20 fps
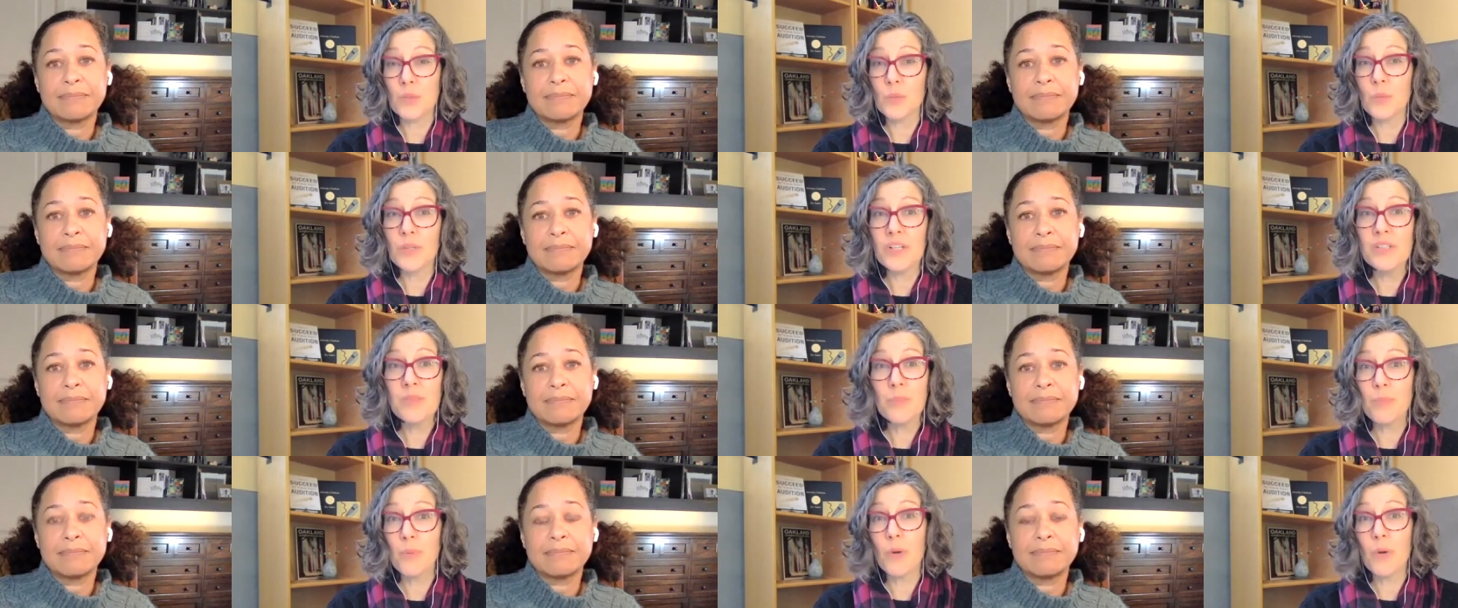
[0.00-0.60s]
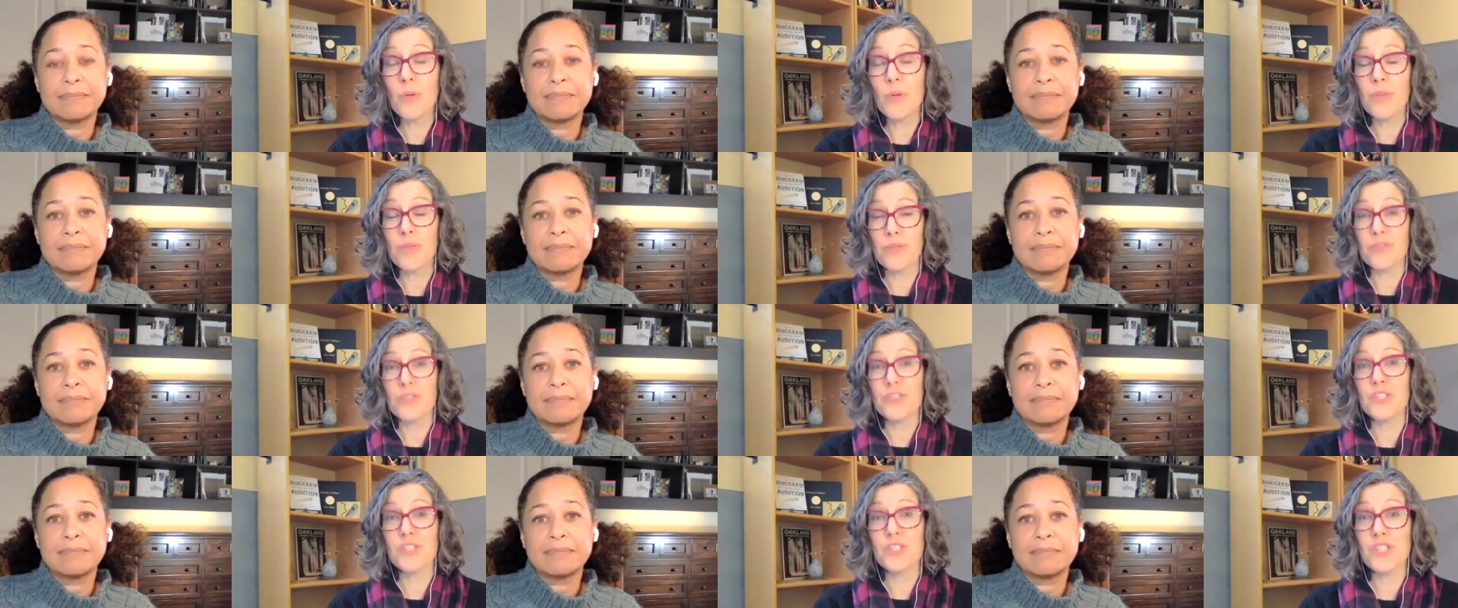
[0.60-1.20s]
Speaker 1: we both
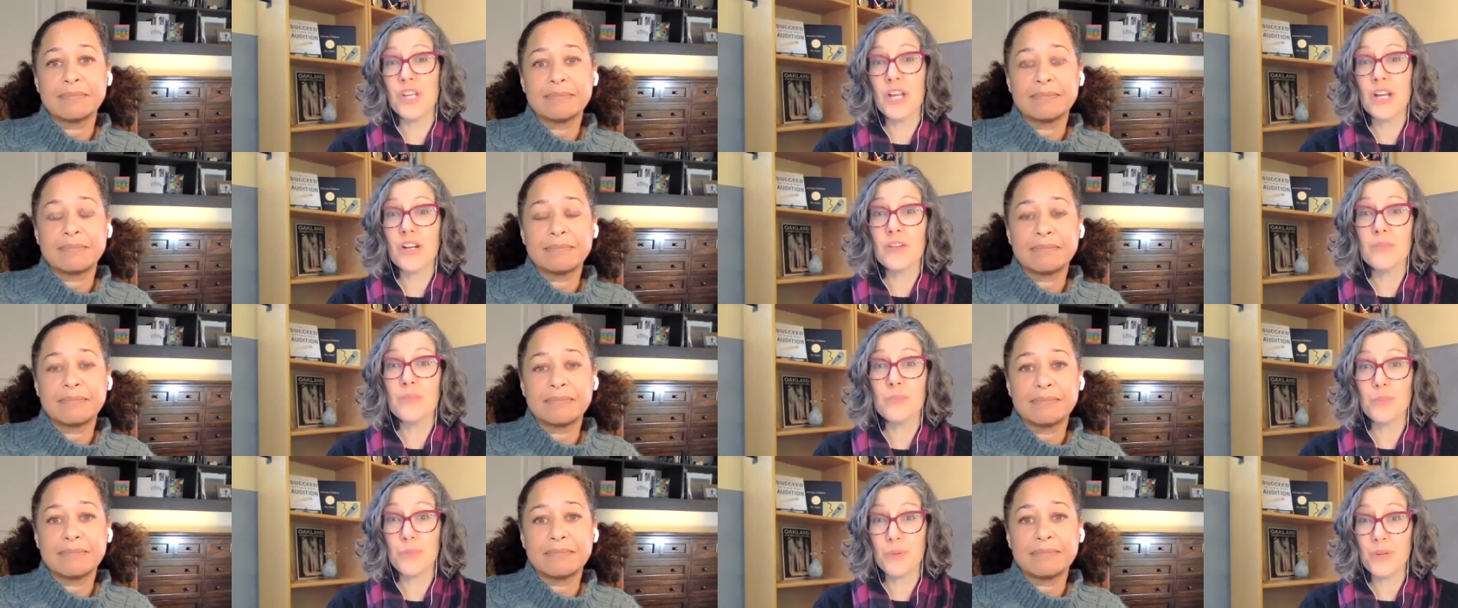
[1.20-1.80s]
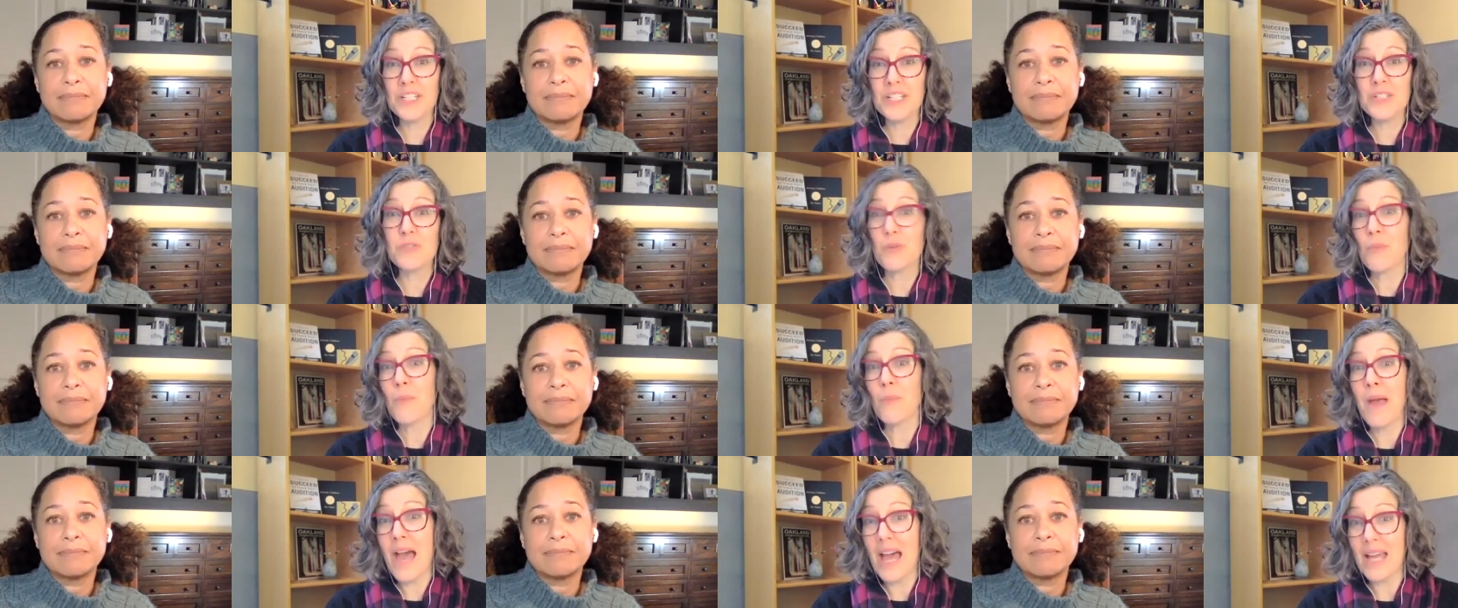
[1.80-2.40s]
just shared pretty
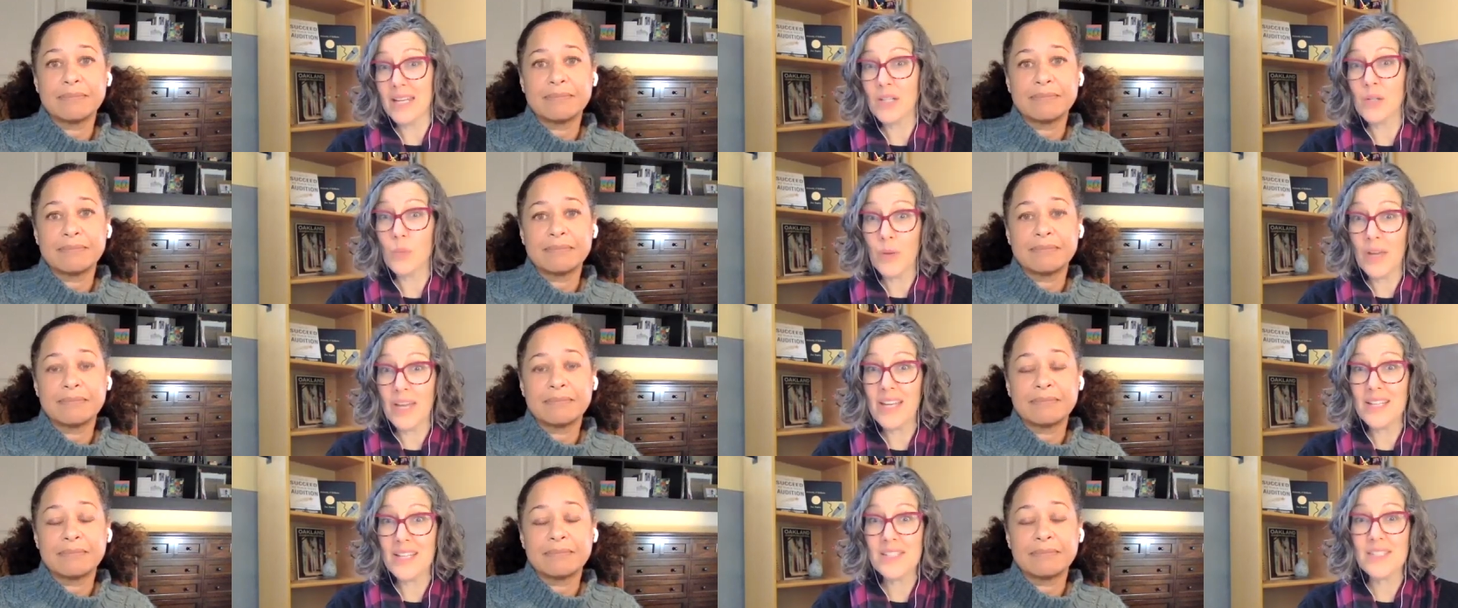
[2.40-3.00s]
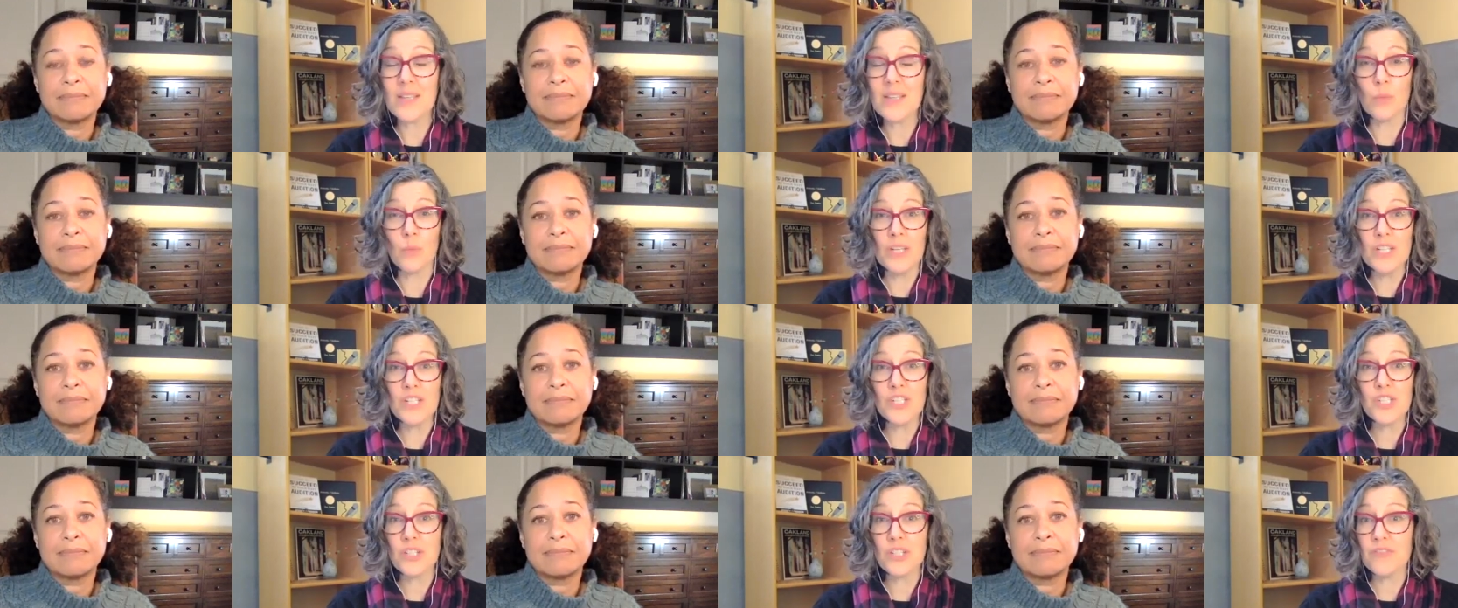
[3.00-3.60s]
dramatic ways that we
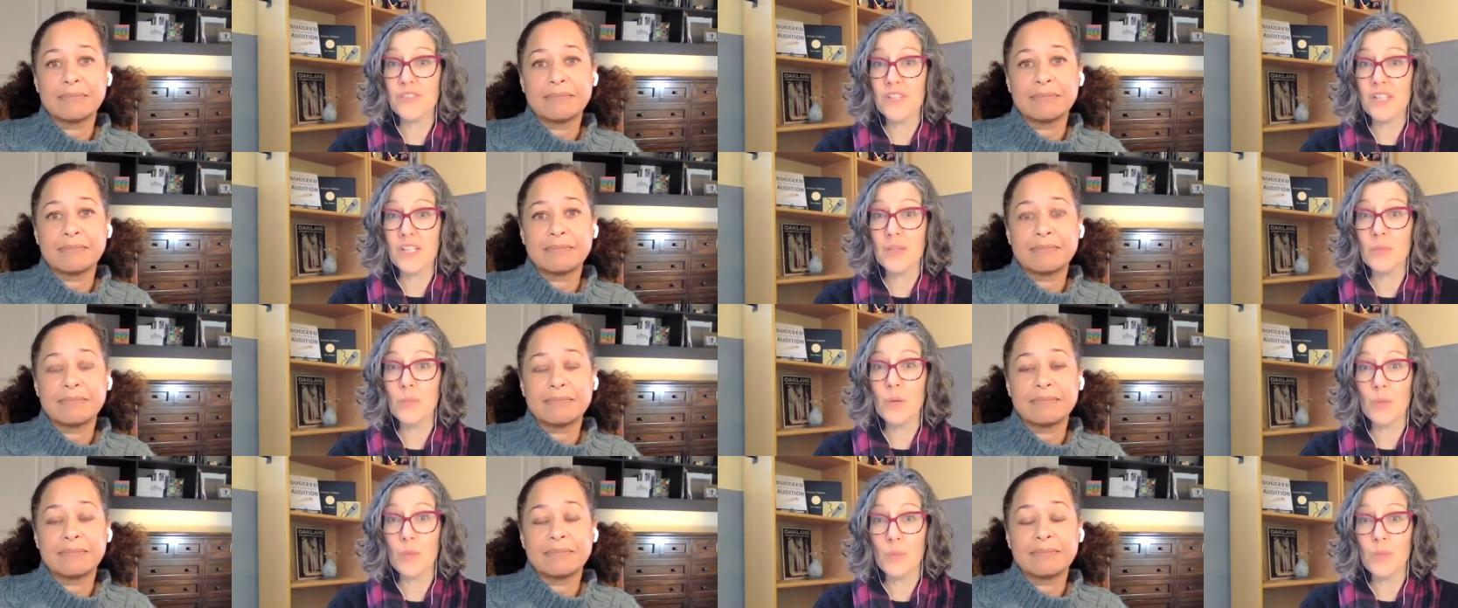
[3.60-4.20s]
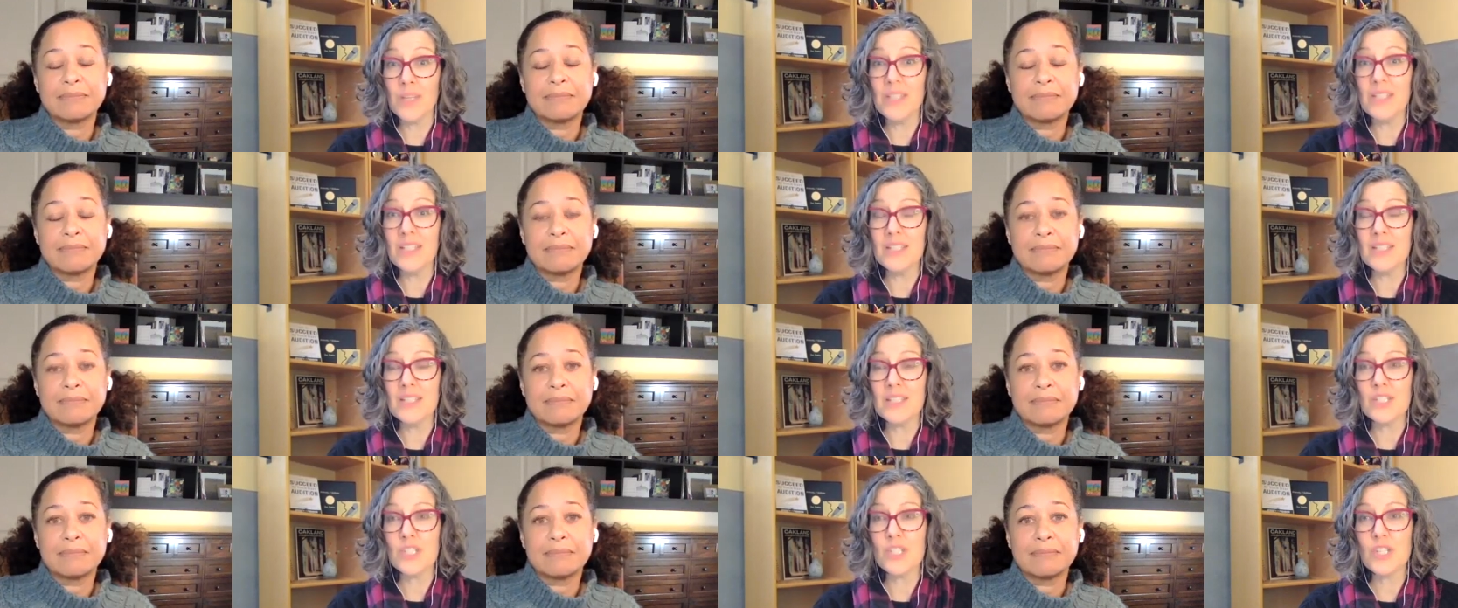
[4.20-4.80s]
shifted what we
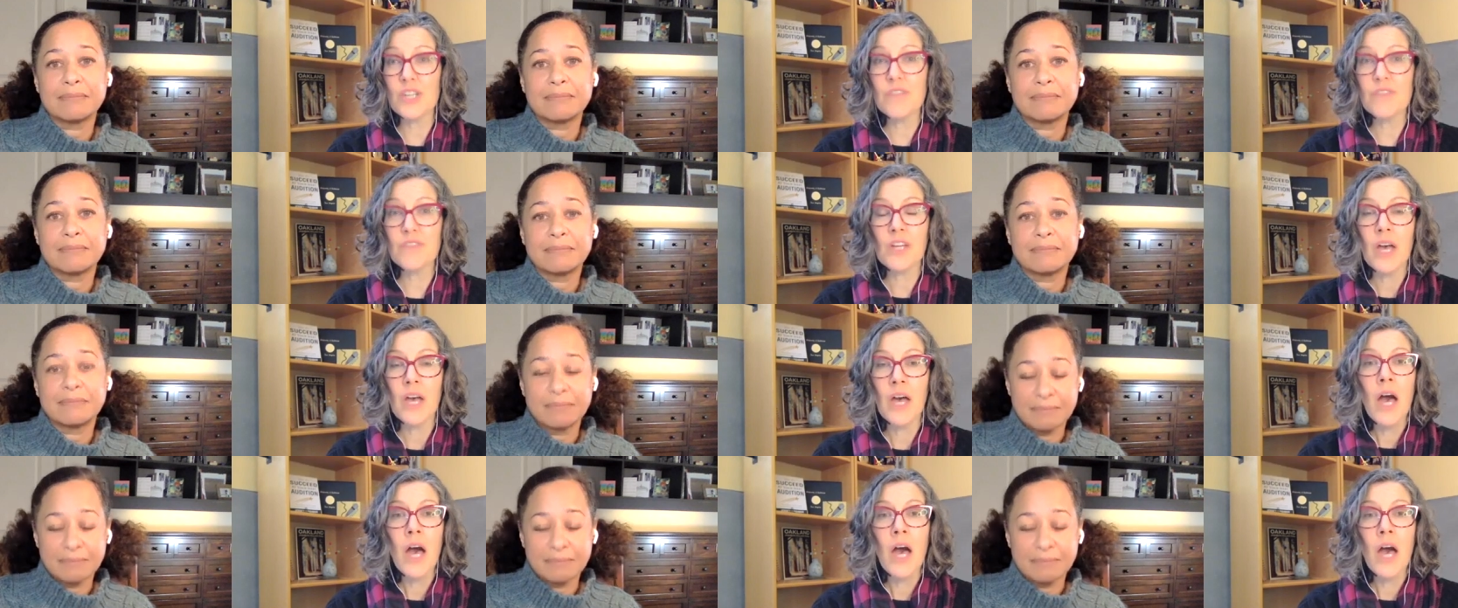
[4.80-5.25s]
needed to shift.